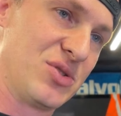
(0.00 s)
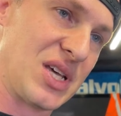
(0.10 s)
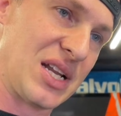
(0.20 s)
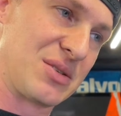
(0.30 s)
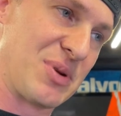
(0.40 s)

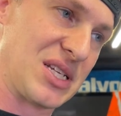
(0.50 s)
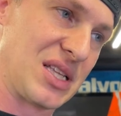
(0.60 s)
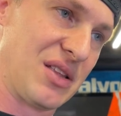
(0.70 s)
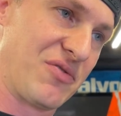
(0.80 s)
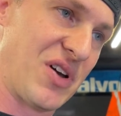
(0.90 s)
that as
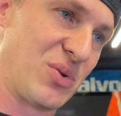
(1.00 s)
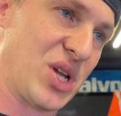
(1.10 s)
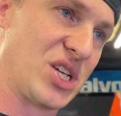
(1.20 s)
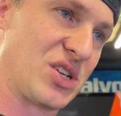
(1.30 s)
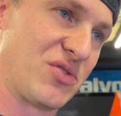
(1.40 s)
basically the
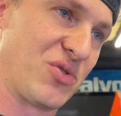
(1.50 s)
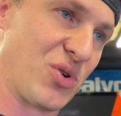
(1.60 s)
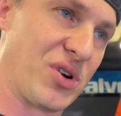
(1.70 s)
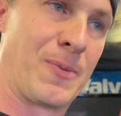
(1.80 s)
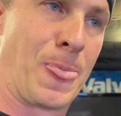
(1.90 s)
foundation
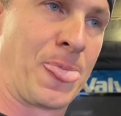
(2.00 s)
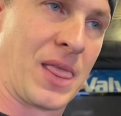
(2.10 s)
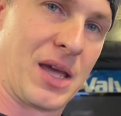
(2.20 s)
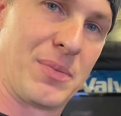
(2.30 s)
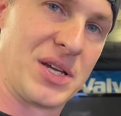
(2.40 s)
for
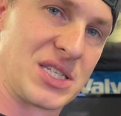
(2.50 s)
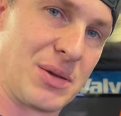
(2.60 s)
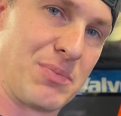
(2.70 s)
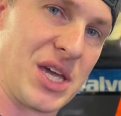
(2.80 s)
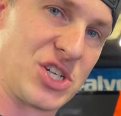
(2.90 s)
a
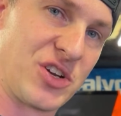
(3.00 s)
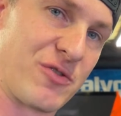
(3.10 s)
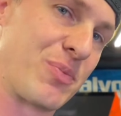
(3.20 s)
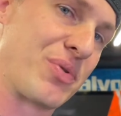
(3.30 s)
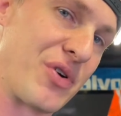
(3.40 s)
basically
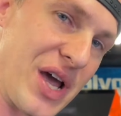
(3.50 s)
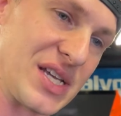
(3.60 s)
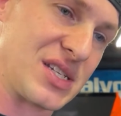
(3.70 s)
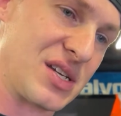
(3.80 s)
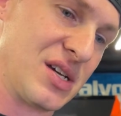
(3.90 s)
makeshift
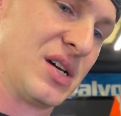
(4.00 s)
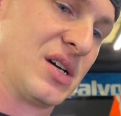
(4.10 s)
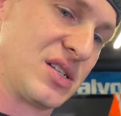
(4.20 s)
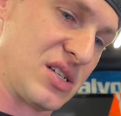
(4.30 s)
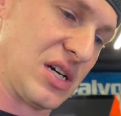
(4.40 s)
press
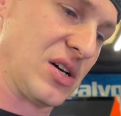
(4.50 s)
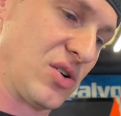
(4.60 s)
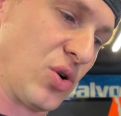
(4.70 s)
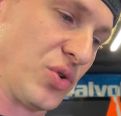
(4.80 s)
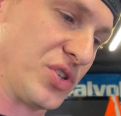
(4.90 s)
to
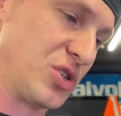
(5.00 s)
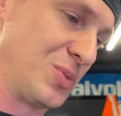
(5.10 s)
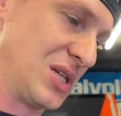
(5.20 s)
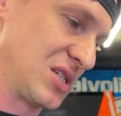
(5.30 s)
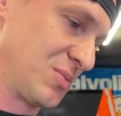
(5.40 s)
hold the two
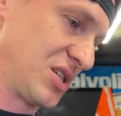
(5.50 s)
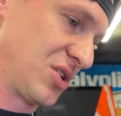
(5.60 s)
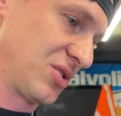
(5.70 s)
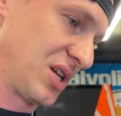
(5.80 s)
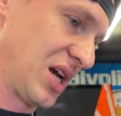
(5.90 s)
pieces of
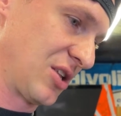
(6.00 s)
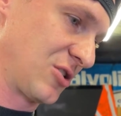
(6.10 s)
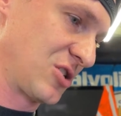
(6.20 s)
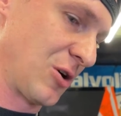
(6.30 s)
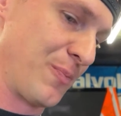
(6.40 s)
material together.
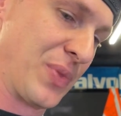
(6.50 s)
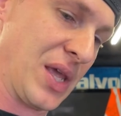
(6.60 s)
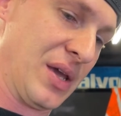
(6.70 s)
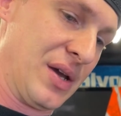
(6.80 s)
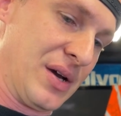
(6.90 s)
So
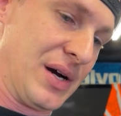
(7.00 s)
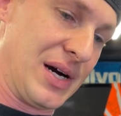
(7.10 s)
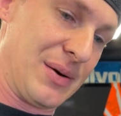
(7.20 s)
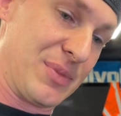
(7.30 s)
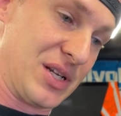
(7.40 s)

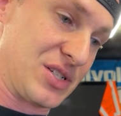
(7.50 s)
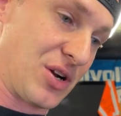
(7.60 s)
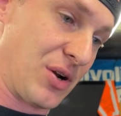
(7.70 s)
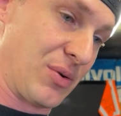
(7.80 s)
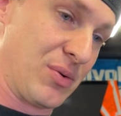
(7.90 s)
I'm gonna
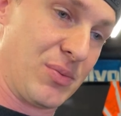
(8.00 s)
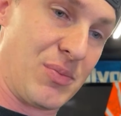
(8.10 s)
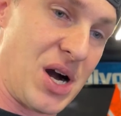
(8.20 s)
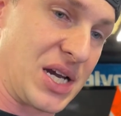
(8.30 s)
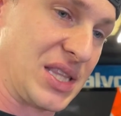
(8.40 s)
start
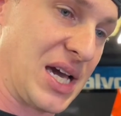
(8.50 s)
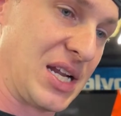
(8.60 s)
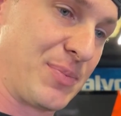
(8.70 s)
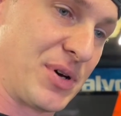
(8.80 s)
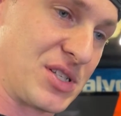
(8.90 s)
mocking that
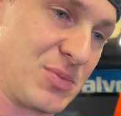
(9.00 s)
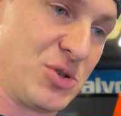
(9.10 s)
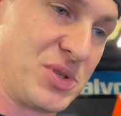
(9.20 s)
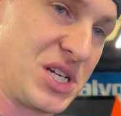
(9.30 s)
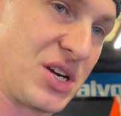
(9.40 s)
up on some
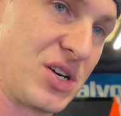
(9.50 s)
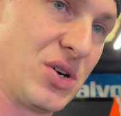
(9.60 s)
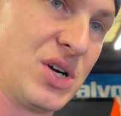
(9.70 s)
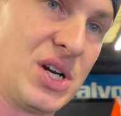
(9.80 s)
new material,